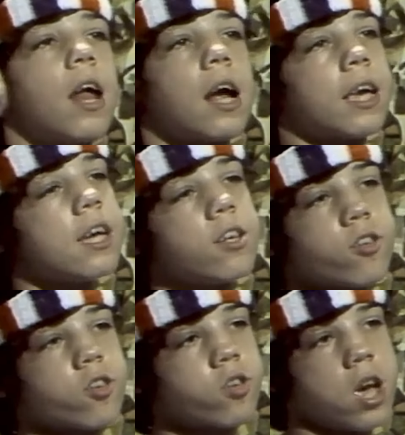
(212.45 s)
that I can't
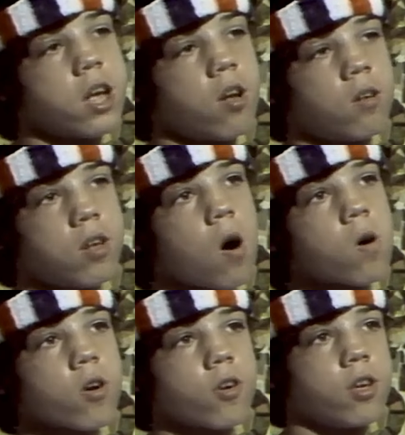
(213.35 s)
stay no
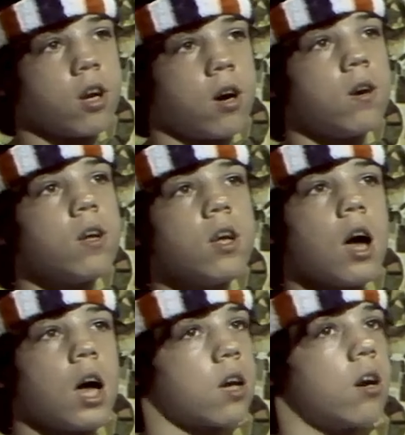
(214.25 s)
longer, you know.
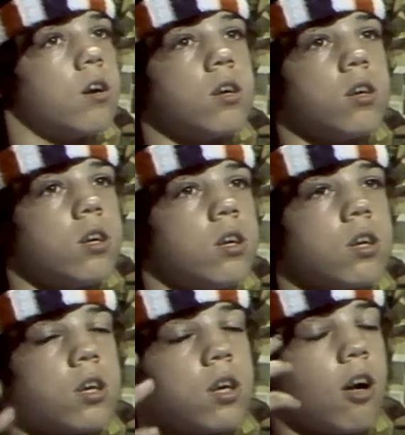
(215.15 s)
I go,
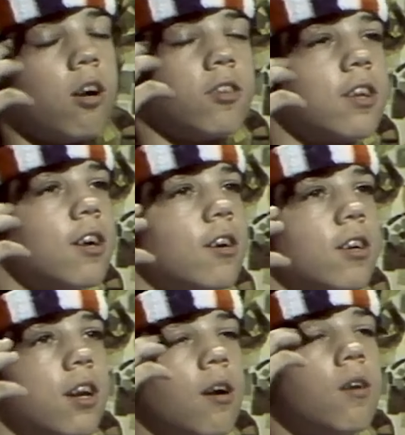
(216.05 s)
oh, no,
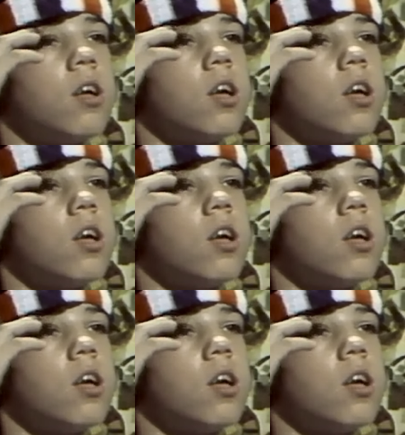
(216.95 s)
you know.